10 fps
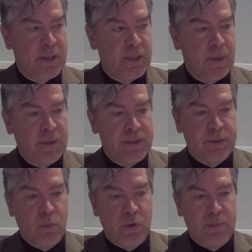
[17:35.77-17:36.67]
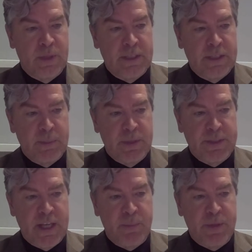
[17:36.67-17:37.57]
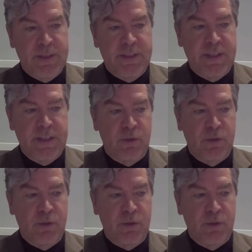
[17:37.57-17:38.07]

maybe sub 1 million EBITDA businesses